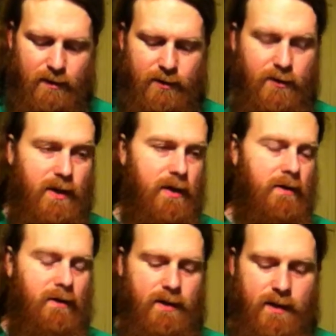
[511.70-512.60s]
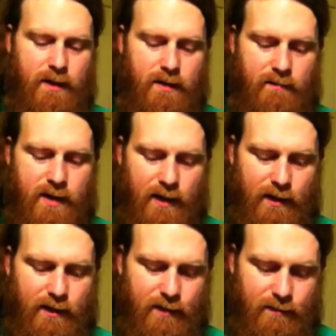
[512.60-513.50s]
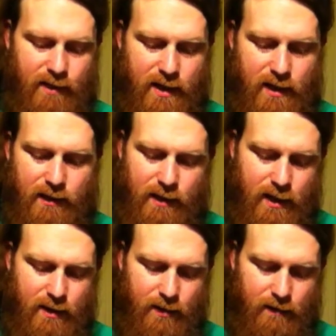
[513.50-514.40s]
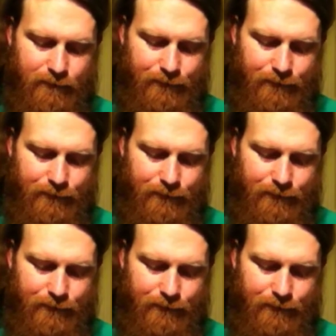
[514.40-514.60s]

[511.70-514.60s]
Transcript: treat in the mix playing together.